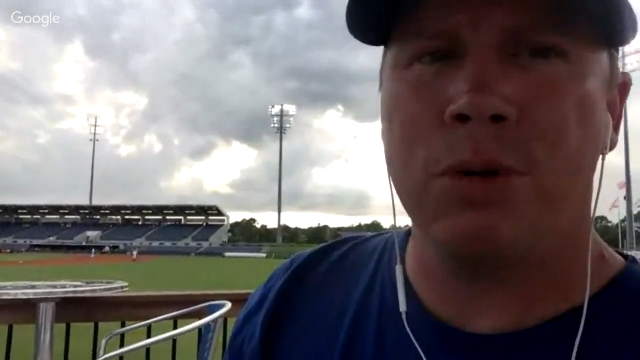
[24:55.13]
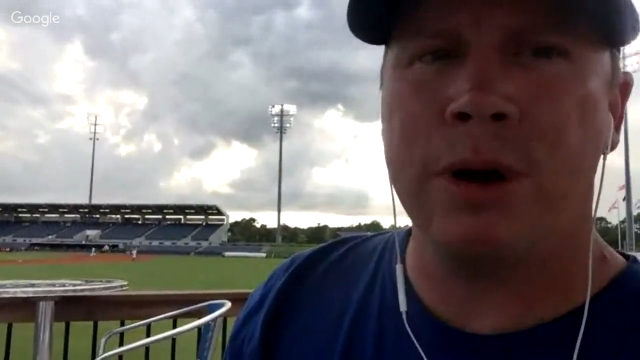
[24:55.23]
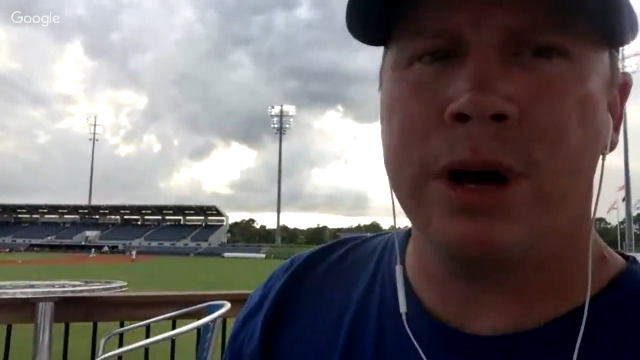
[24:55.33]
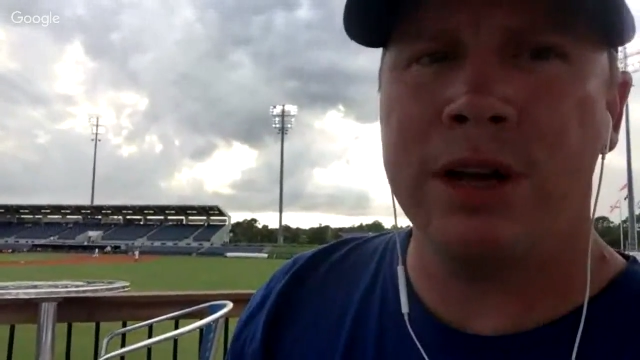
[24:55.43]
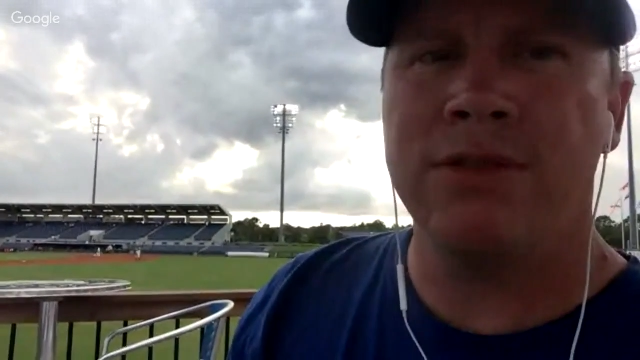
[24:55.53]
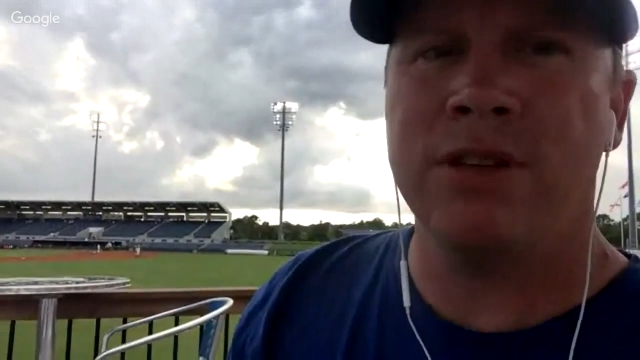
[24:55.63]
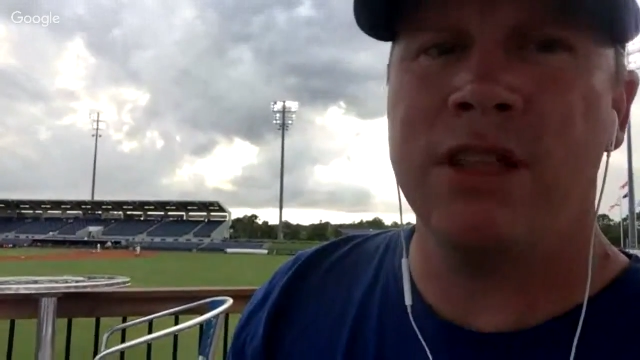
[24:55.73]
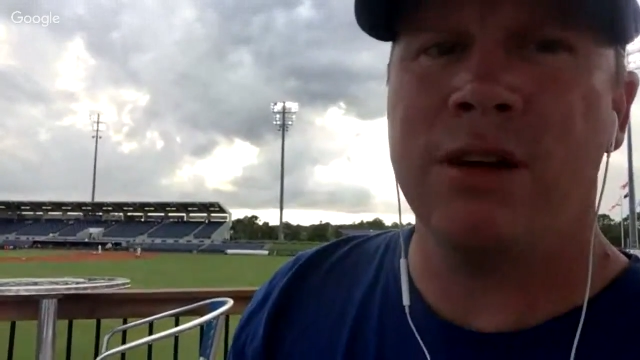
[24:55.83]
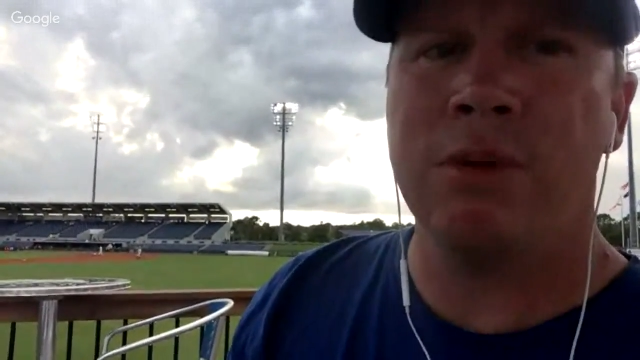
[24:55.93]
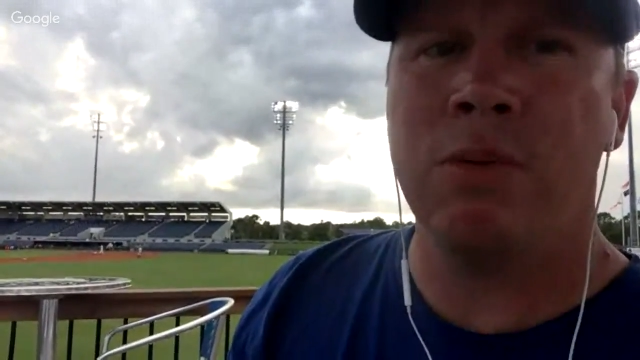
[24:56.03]
way of saying
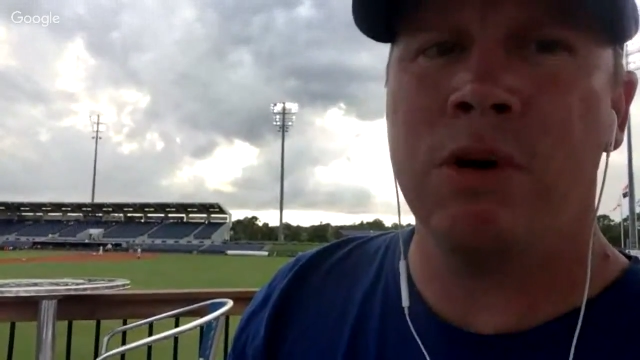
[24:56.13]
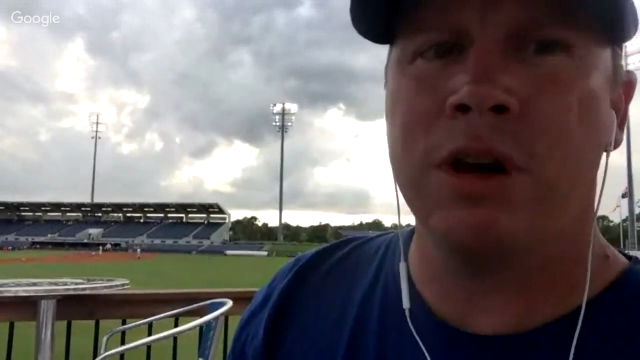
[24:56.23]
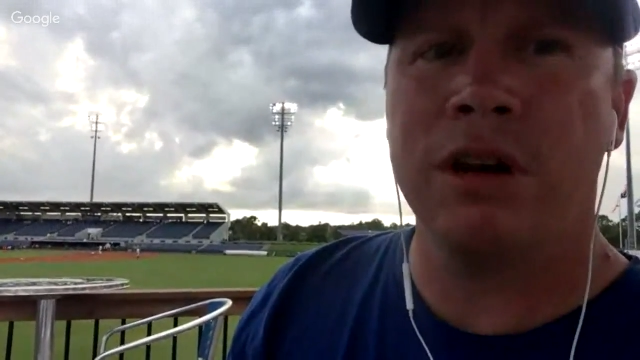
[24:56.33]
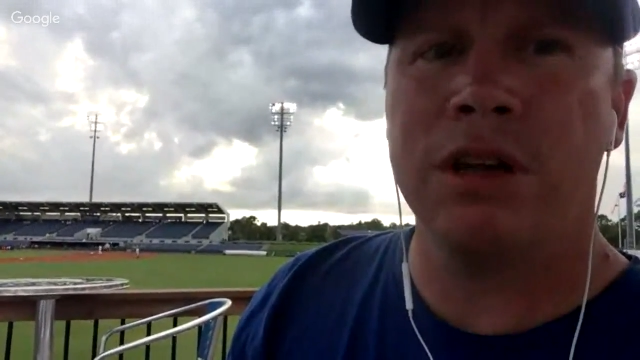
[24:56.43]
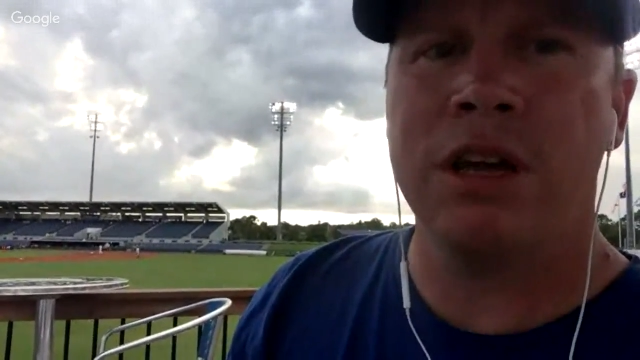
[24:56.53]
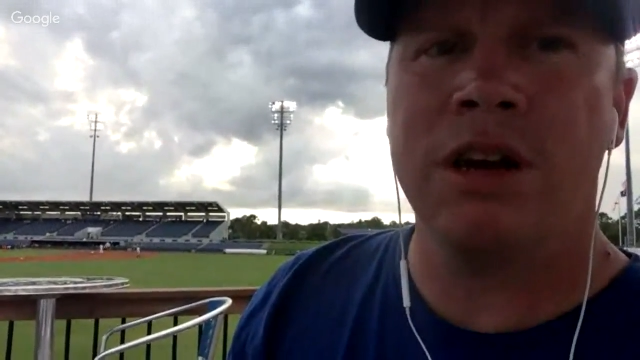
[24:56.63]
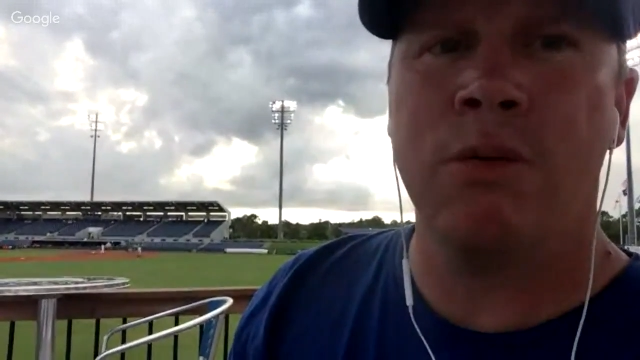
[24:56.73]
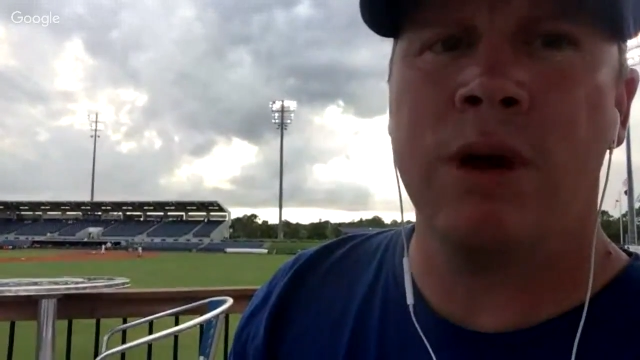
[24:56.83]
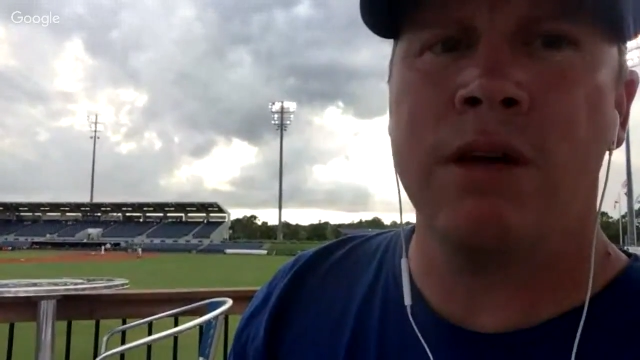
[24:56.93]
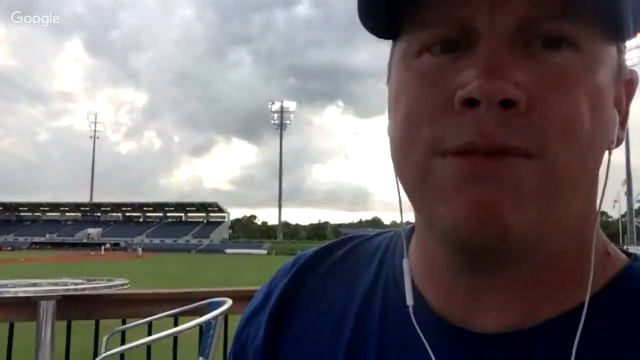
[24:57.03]
that we wanted to get
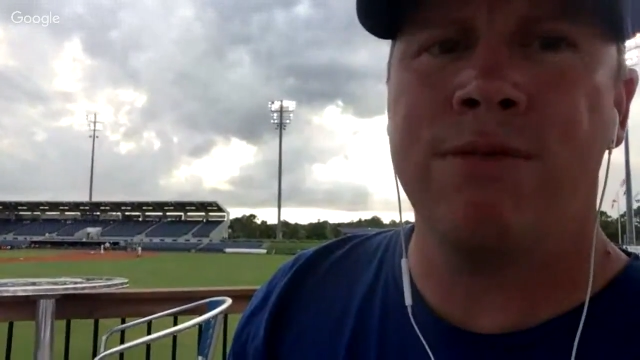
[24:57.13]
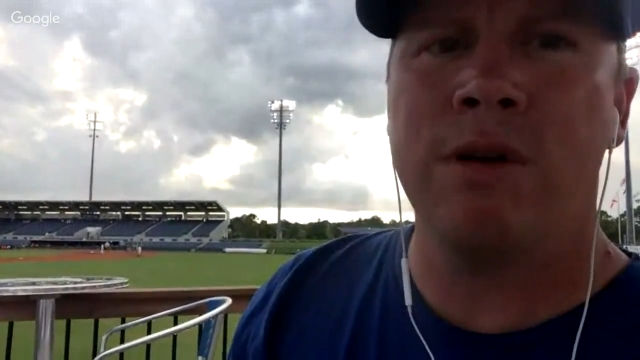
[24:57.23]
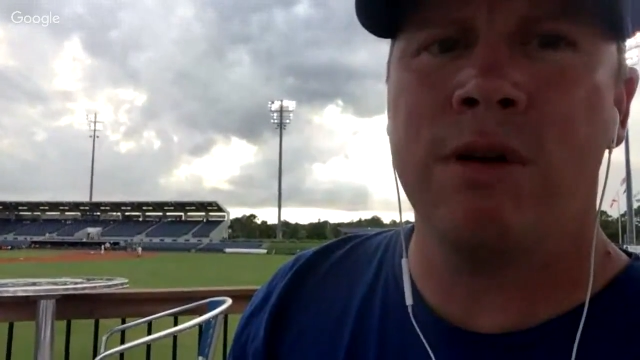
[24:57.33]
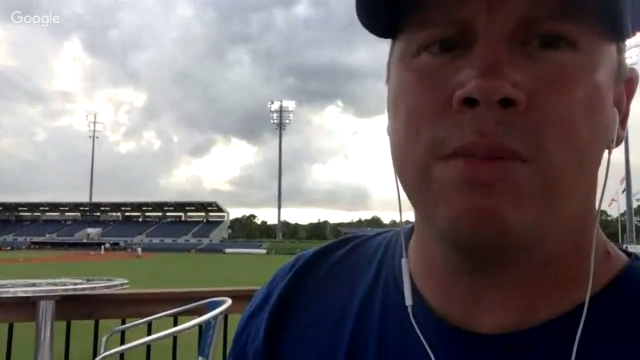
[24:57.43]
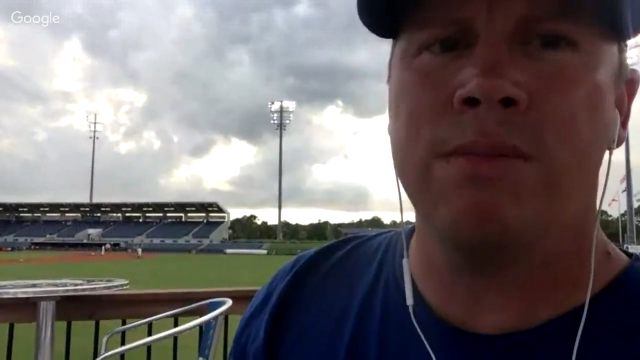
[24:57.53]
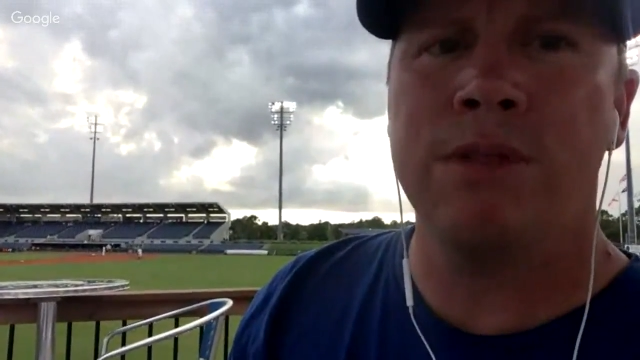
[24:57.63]
away from